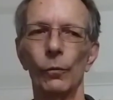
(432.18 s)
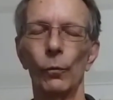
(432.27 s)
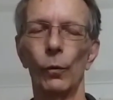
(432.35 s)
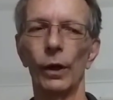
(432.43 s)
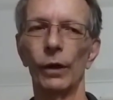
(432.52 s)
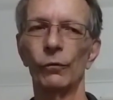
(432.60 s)

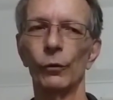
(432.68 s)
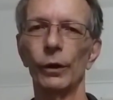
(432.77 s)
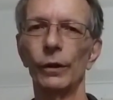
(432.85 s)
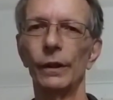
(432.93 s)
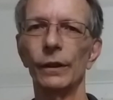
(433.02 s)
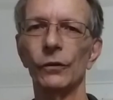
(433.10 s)
what I've
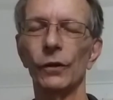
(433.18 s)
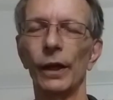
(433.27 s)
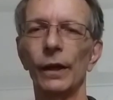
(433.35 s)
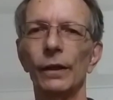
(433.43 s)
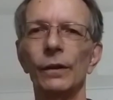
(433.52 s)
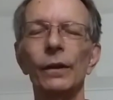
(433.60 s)
really
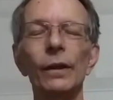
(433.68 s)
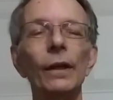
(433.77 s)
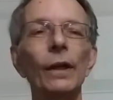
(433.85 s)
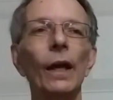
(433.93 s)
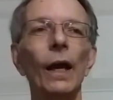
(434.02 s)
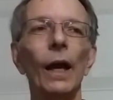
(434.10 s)
decided,
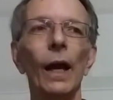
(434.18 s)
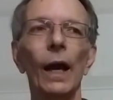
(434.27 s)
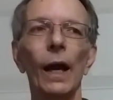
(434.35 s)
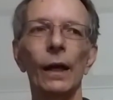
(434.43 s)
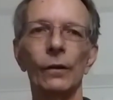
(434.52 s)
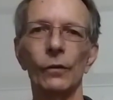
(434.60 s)

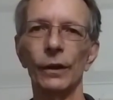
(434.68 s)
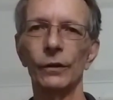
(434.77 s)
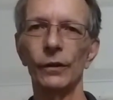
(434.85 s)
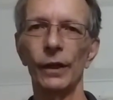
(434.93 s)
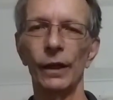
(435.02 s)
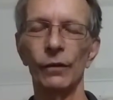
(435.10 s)
I'd like
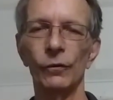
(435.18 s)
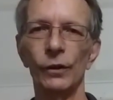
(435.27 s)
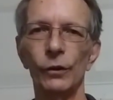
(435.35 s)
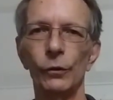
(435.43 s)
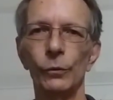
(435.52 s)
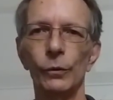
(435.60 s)
to have
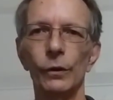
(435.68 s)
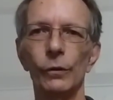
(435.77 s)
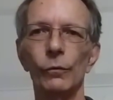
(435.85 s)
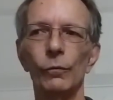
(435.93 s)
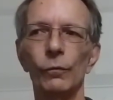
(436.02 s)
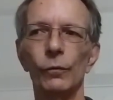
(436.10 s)
new,
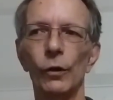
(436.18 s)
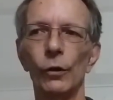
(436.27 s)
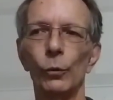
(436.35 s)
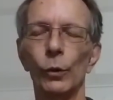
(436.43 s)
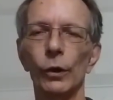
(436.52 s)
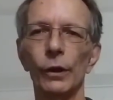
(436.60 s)

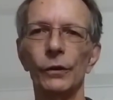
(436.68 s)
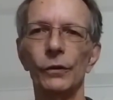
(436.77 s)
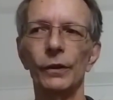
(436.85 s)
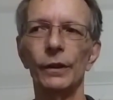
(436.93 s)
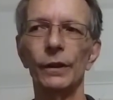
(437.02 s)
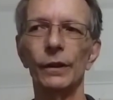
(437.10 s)
full
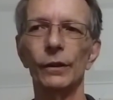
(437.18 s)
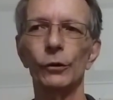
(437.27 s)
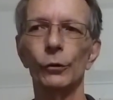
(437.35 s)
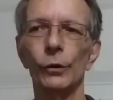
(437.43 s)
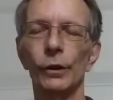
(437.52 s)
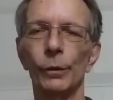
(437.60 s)
warranty,
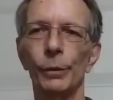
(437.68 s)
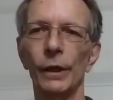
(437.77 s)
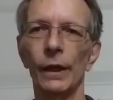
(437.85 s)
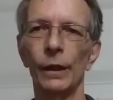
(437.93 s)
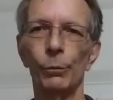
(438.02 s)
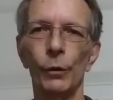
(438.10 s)
should there be
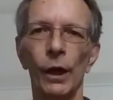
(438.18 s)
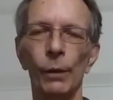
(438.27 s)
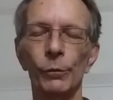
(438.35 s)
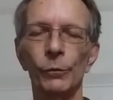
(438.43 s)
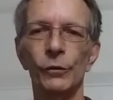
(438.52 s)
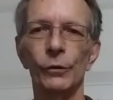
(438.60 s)
any
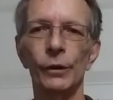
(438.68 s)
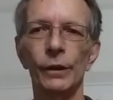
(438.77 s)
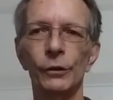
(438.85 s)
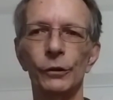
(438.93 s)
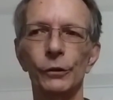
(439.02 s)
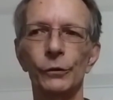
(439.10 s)
problems or
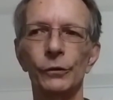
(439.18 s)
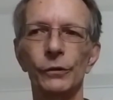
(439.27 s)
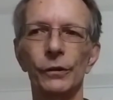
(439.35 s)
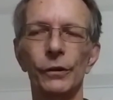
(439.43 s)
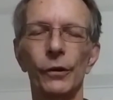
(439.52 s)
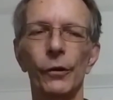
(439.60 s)
issues.
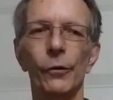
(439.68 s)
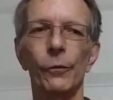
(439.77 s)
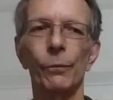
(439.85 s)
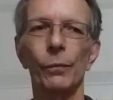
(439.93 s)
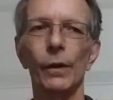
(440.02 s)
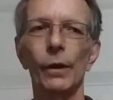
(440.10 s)

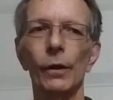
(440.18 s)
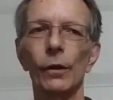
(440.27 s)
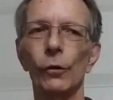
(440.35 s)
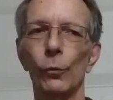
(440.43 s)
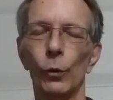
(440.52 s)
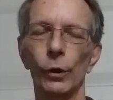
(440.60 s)

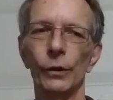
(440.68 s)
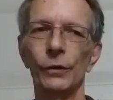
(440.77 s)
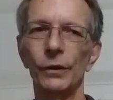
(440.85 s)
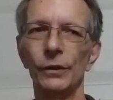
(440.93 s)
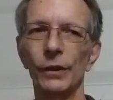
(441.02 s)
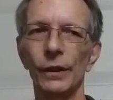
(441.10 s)
The
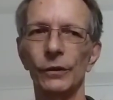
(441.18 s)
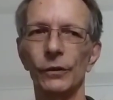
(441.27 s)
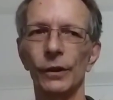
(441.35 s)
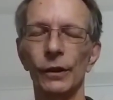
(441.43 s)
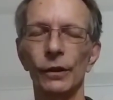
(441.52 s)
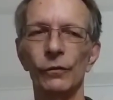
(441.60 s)
warranty takes
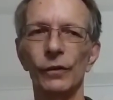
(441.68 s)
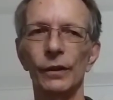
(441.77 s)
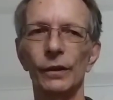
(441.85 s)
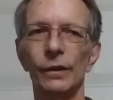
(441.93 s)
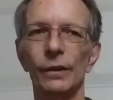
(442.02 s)
care of it,